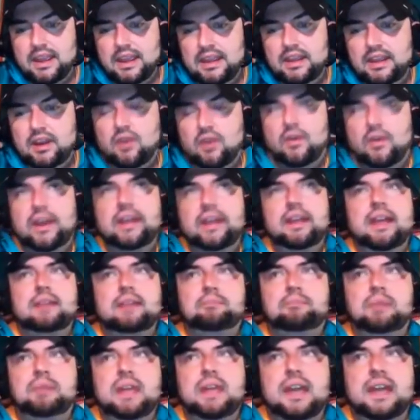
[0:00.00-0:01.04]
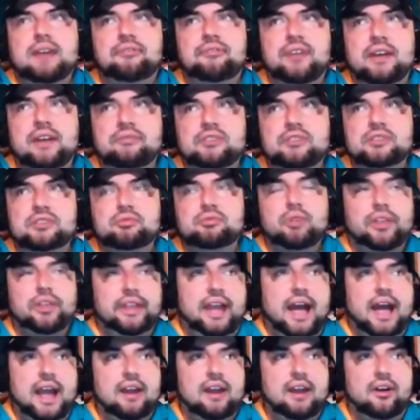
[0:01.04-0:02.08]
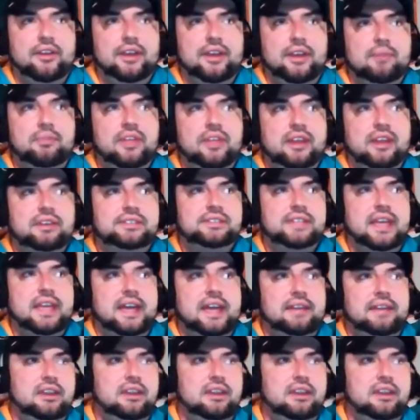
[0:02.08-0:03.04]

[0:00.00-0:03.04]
and PFF is really high on him, thinks that